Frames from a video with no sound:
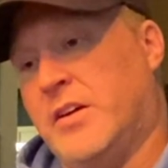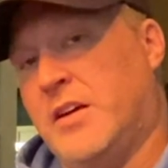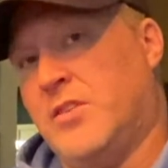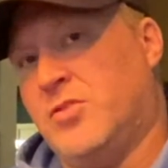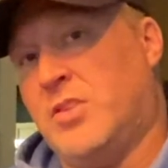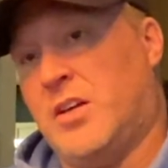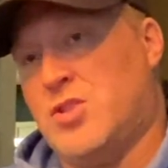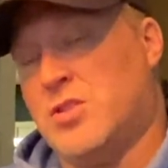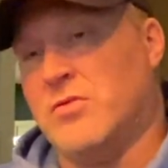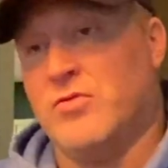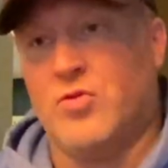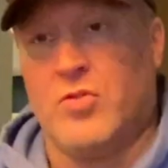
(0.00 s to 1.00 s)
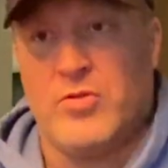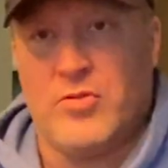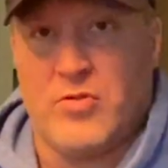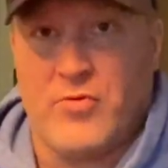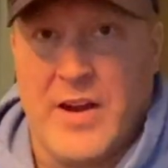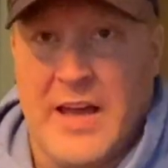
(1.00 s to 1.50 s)
a section of northern
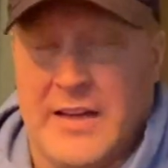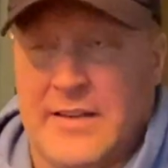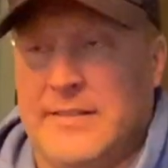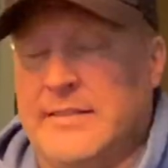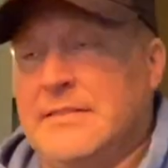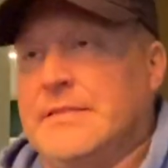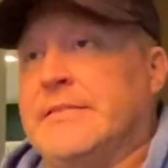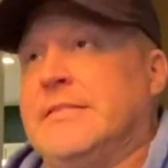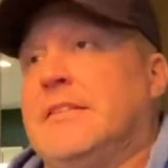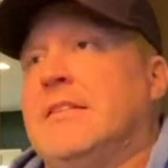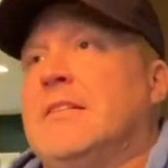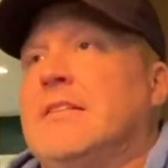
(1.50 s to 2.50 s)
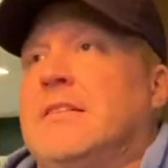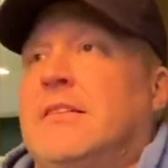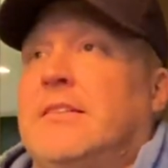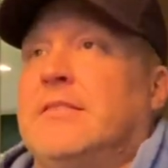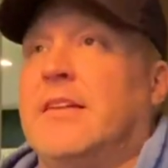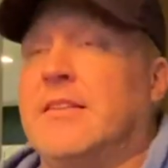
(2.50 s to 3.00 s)
Iraq
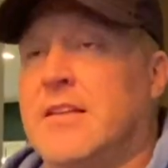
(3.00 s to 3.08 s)
that